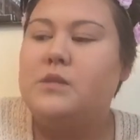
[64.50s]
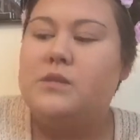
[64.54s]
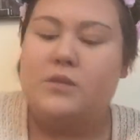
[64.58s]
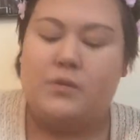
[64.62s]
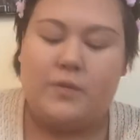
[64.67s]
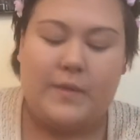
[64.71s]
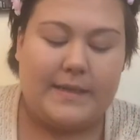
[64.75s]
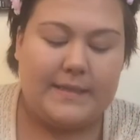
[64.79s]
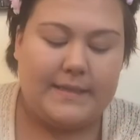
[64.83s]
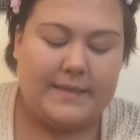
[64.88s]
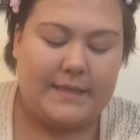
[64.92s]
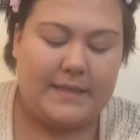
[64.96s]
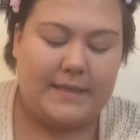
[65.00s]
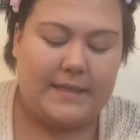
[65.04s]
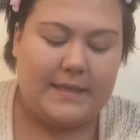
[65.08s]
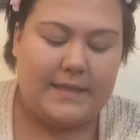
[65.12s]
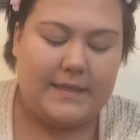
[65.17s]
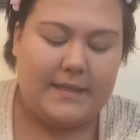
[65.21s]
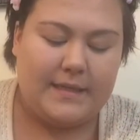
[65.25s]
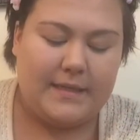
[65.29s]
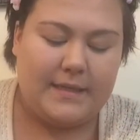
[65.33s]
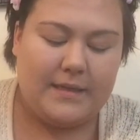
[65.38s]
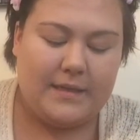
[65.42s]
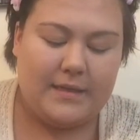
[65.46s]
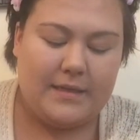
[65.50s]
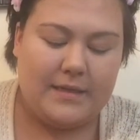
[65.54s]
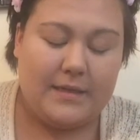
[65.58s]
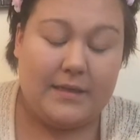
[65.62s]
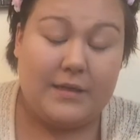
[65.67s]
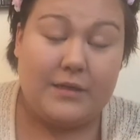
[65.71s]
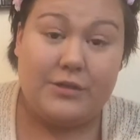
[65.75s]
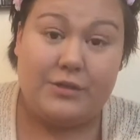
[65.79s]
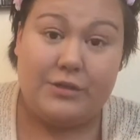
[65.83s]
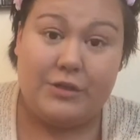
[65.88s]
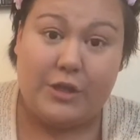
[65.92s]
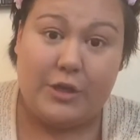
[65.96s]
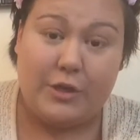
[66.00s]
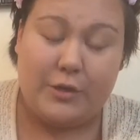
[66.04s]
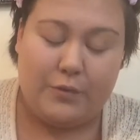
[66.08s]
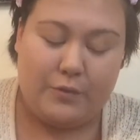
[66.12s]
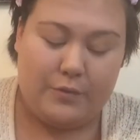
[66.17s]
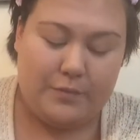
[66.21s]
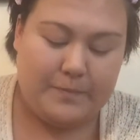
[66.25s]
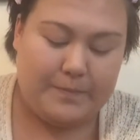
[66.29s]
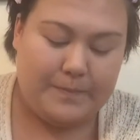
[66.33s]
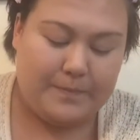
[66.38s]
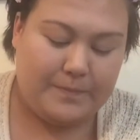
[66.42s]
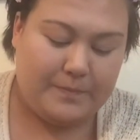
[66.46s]

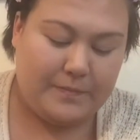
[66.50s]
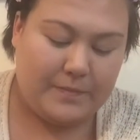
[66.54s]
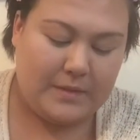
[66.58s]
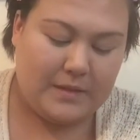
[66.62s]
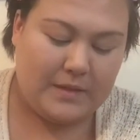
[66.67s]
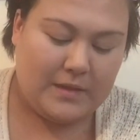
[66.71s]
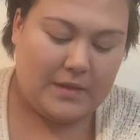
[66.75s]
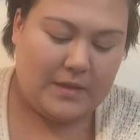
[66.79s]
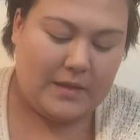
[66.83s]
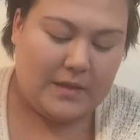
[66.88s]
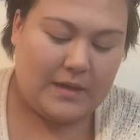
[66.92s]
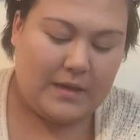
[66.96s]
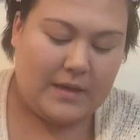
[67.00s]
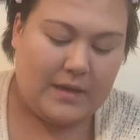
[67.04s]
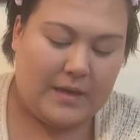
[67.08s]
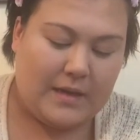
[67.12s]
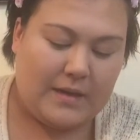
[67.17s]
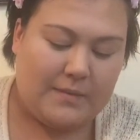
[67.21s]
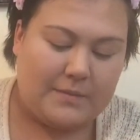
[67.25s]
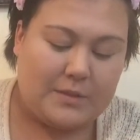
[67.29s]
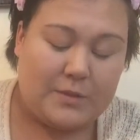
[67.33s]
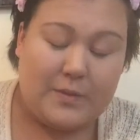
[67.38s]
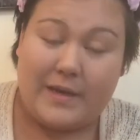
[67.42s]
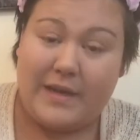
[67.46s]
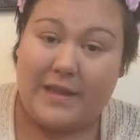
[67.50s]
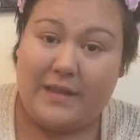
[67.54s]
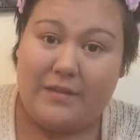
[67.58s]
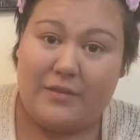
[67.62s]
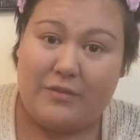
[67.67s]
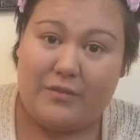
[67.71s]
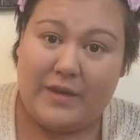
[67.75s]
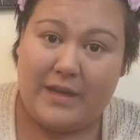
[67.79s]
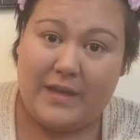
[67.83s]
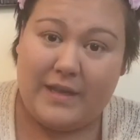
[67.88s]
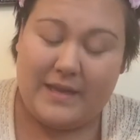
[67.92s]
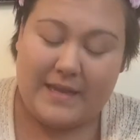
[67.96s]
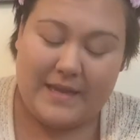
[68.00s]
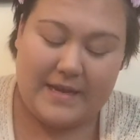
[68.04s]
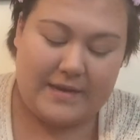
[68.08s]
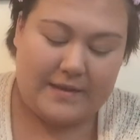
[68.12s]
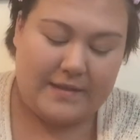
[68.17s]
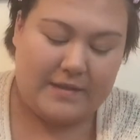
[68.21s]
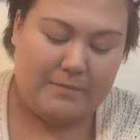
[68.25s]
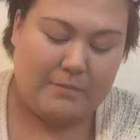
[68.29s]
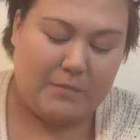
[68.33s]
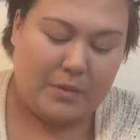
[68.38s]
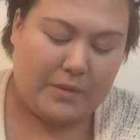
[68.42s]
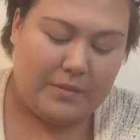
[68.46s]
22. I'm 23 at the end
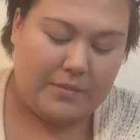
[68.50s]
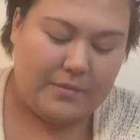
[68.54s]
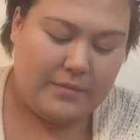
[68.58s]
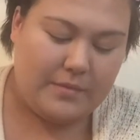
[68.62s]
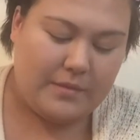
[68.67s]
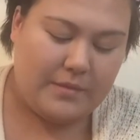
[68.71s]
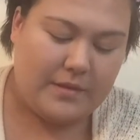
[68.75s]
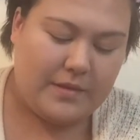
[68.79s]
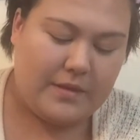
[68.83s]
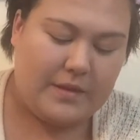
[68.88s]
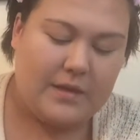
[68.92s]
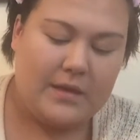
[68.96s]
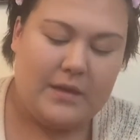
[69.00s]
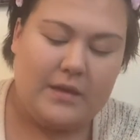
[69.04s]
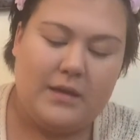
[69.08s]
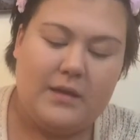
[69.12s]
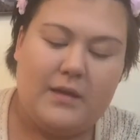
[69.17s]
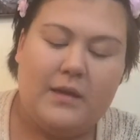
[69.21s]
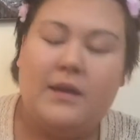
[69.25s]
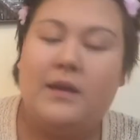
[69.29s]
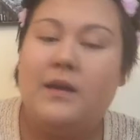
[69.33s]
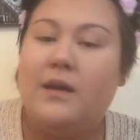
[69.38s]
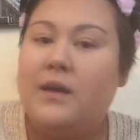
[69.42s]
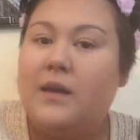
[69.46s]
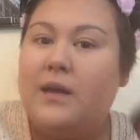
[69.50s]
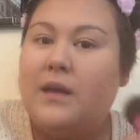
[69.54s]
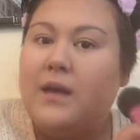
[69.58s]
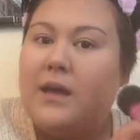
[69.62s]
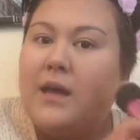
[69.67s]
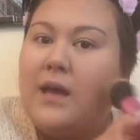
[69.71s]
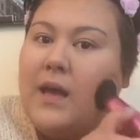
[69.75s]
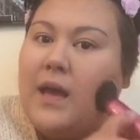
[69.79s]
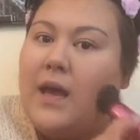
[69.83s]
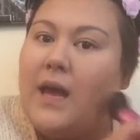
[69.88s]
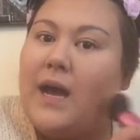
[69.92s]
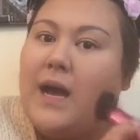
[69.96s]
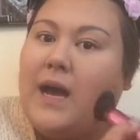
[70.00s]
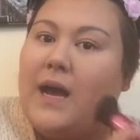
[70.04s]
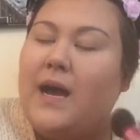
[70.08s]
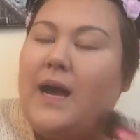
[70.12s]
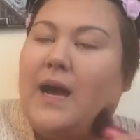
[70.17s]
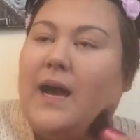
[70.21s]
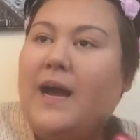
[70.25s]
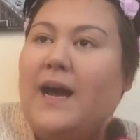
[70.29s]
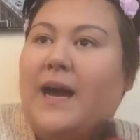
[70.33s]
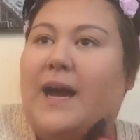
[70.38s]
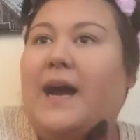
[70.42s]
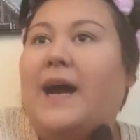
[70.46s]
of the month.
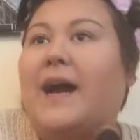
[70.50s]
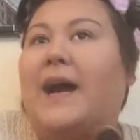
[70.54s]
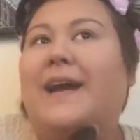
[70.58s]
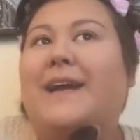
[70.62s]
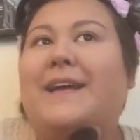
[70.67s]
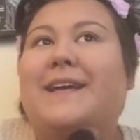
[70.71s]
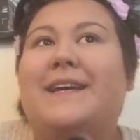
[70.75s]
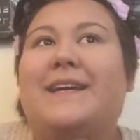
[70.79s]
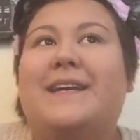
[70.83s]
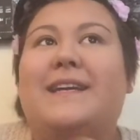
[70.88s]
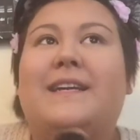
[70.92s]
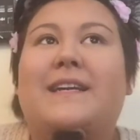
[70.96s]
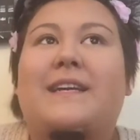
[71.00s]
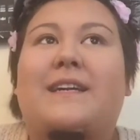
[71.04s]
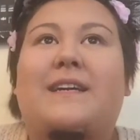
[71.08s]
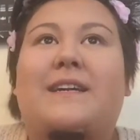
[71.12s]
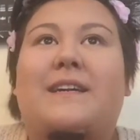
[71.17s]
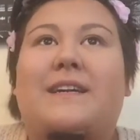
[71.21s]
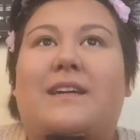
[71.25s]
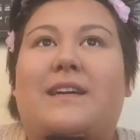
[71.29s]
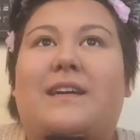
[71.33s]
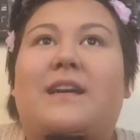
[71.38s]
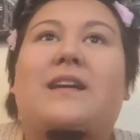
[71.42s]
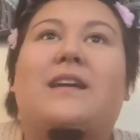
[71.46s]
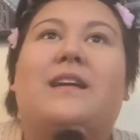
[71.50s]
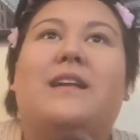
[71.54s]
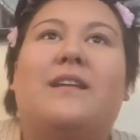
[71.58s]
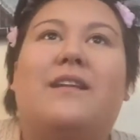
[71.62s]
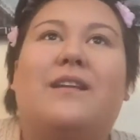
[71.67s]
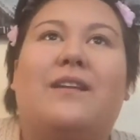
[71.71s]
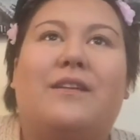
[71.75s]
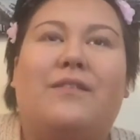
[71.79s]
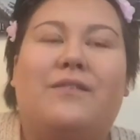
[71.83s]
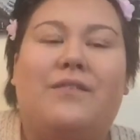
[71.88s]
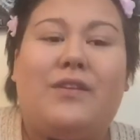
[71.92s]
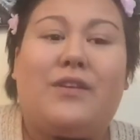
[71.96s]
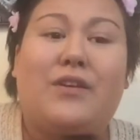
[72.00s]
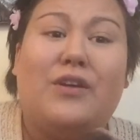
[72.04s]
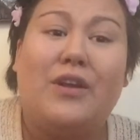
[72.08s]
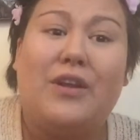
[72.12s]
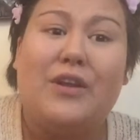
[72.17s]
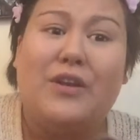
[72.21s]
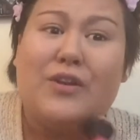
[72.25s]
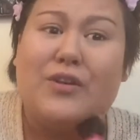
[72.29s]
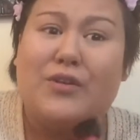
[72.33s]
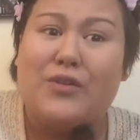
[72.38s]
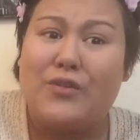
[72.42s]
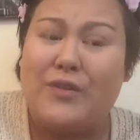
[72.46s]
I love the
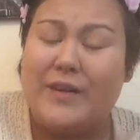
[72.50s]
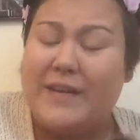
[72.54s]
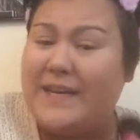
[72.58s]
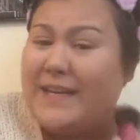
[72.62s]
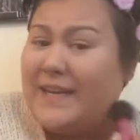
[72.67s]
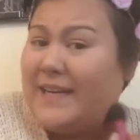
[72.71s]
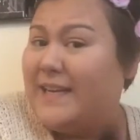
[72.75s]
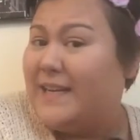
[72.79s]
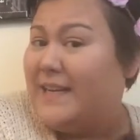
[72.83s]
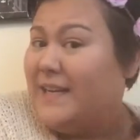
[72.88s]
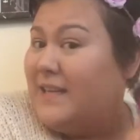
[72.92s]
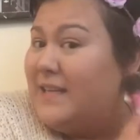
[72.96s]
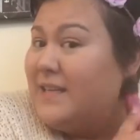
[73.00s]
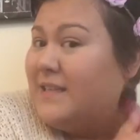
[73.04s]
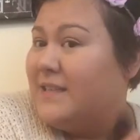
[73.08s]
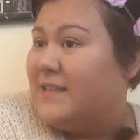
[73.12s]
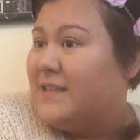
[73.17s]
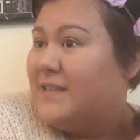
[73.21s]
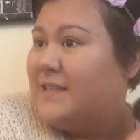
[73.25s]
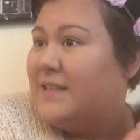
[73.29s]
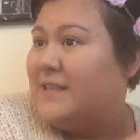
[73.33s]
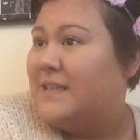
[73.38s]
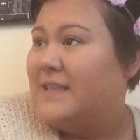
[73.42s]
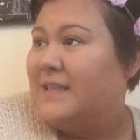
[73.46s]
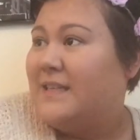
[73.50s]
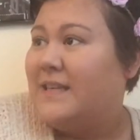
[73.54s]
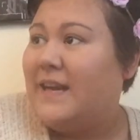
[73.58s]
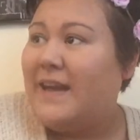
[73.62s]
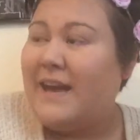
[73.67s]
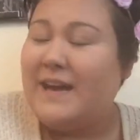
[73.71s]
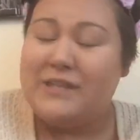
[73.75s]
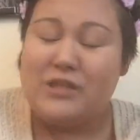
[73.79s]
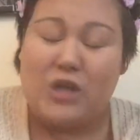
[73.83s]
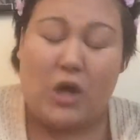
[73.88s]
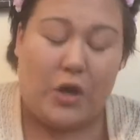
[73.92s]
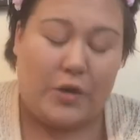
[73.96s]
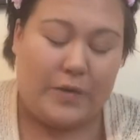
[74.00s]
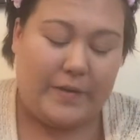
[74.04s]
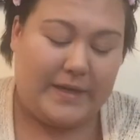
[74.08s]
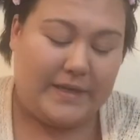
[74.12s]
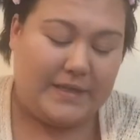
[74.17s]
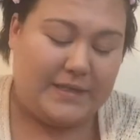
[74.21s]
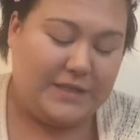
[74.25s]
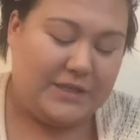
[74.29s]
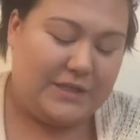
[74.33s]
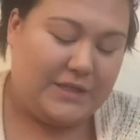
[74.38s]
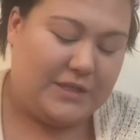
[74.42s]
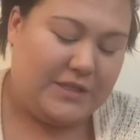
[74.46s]
colour green and
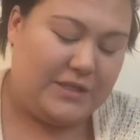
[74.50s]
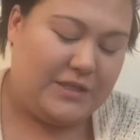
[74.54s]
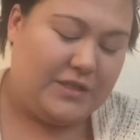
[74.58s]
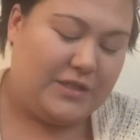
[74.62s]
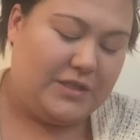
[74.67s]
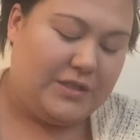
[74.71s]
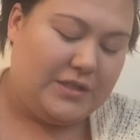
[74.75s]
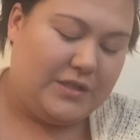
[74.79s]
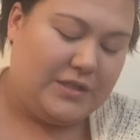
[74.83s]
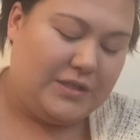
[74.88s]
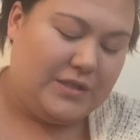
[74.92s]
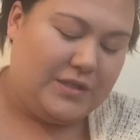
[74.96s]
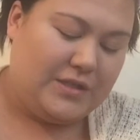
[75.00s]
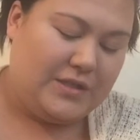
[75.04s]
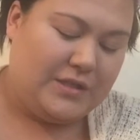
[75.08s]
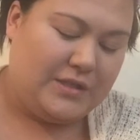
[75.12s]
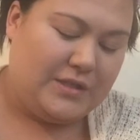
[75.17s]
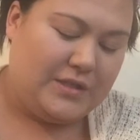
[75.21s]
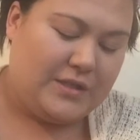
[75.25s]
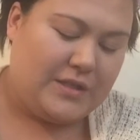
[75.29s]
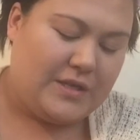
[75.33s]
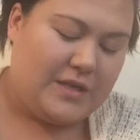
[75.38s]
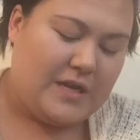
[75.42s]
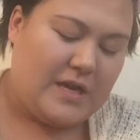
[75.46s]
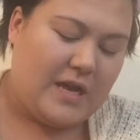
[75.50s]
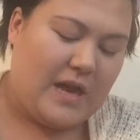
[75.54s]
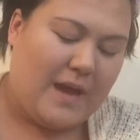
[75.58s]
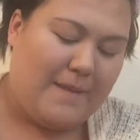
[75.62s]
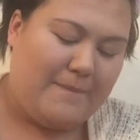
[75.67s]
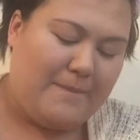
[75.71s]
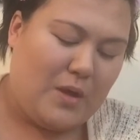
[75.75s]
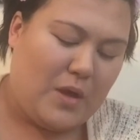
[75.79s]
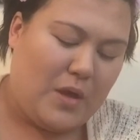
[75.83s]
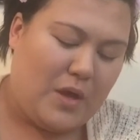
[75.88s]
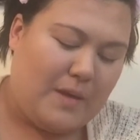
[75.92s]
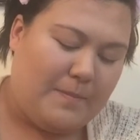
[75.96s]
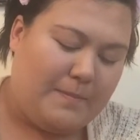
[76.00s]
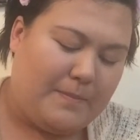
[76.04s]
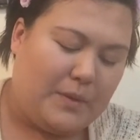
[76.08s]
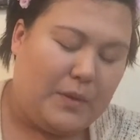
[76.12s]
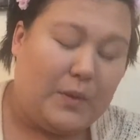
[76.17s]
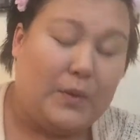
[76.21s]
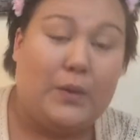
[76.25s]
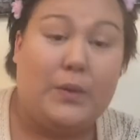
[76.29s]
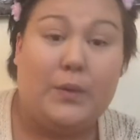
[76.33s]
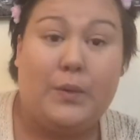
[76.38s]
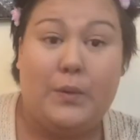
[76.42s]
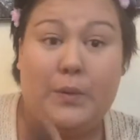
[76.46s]
orange and
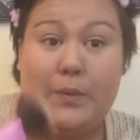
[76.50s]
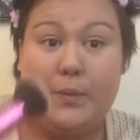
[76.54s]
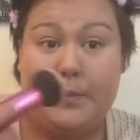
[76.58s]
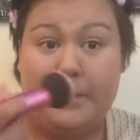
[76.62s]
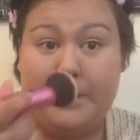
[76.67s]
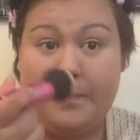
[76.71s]
purple